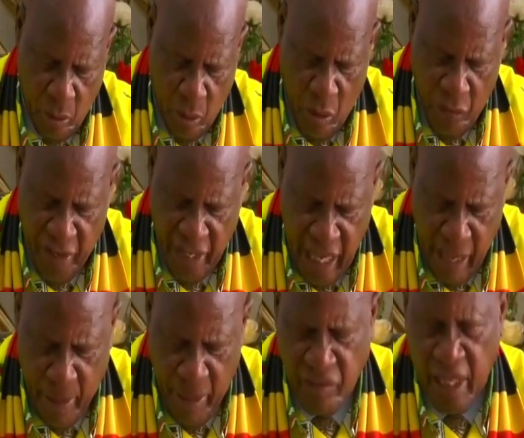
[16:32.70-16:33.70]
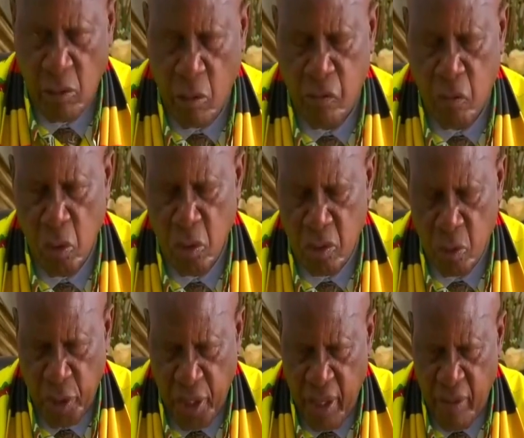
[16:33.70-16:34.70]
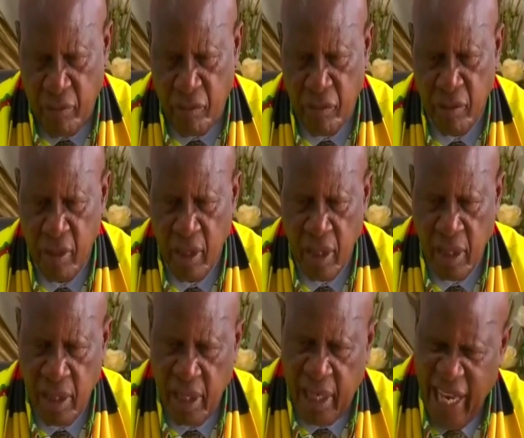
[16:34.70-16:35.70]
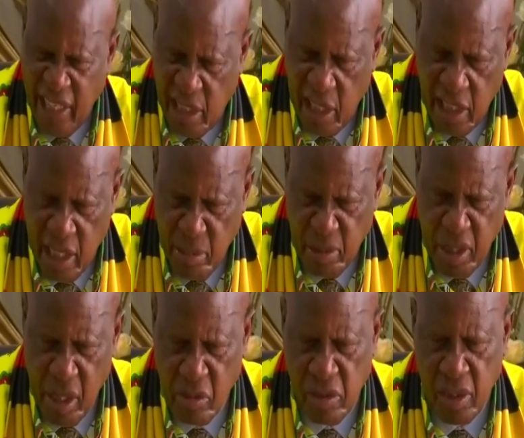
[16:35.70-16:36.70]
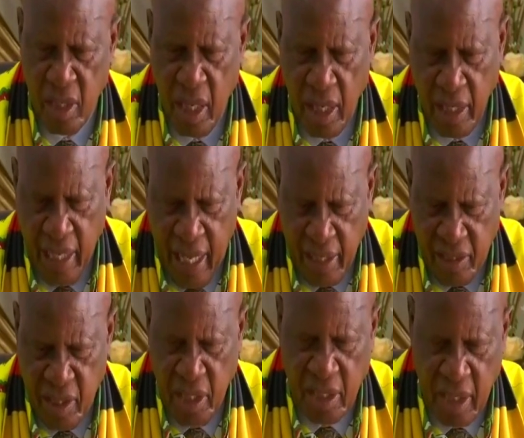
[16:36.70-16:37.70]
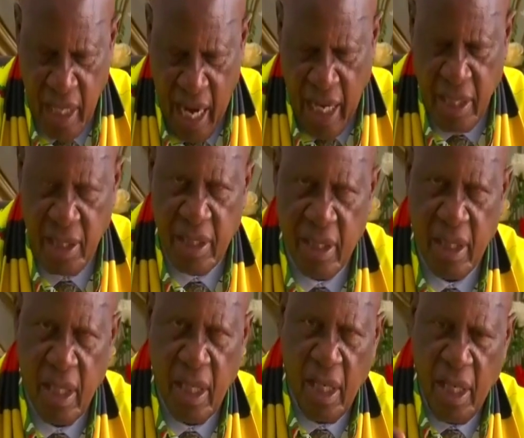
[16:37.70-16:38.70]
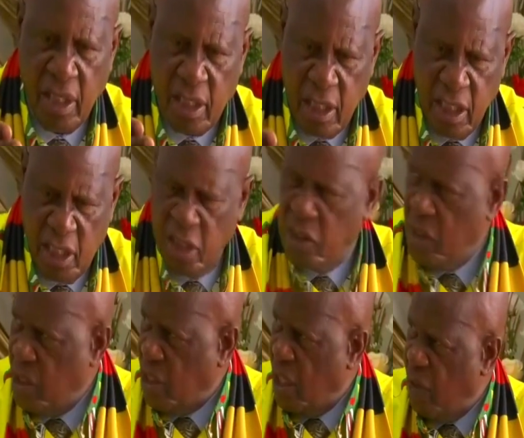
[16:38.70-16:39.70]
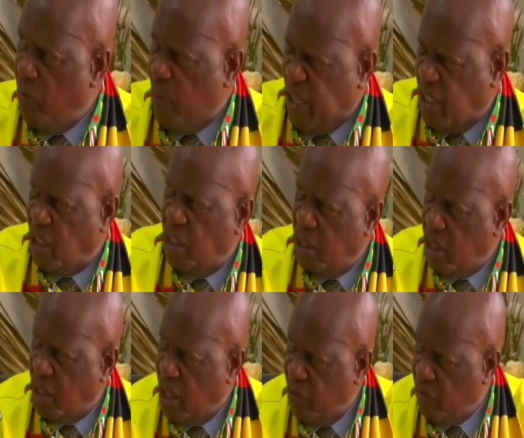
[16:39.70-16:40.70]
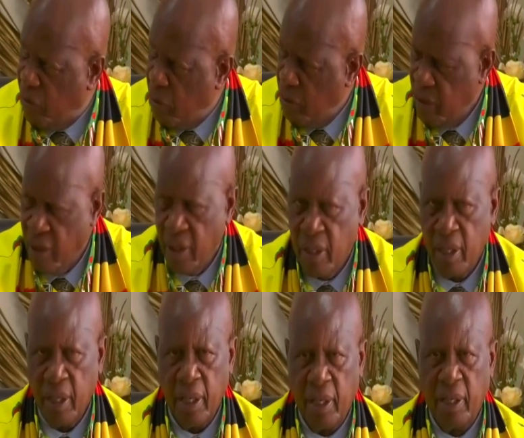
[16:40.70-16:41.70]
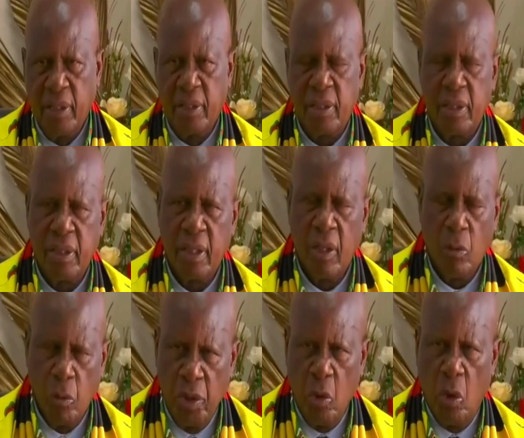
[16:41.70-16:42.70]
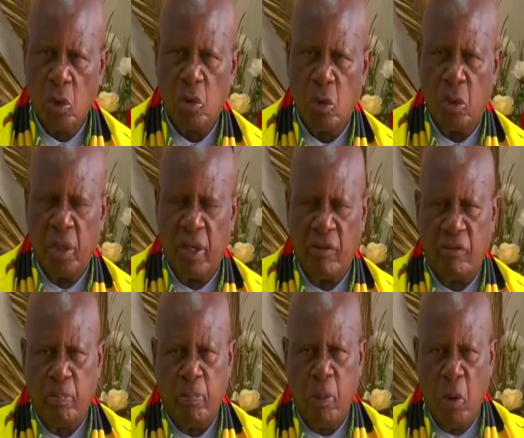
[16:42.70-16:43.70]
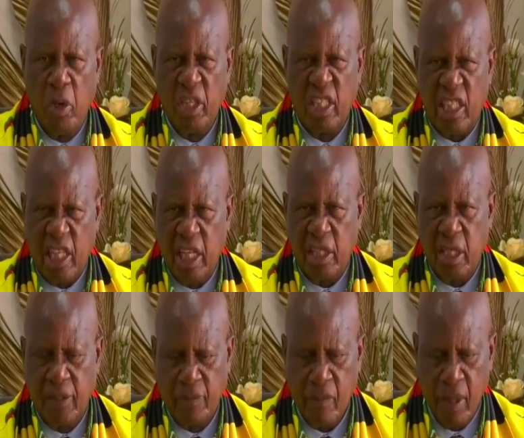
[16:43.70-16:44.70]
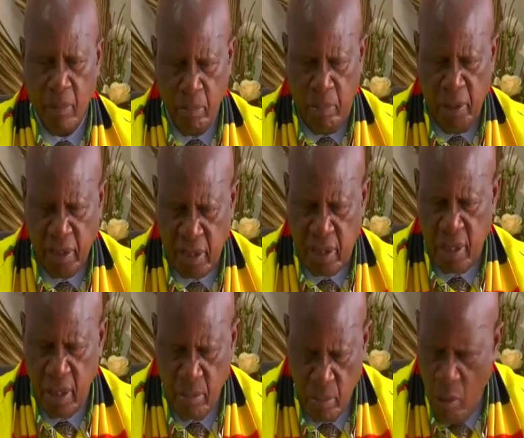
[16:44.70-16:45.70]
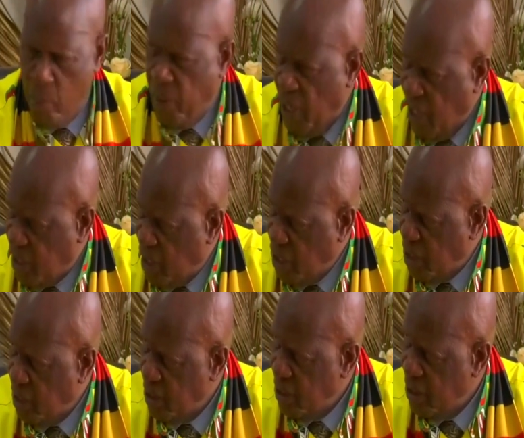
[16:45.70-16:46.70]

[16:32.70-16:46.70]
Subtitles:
Over and above that, of course, we have the candidates themselves, they address rallies at district level, party district level, and we also have polling station-based mobilization.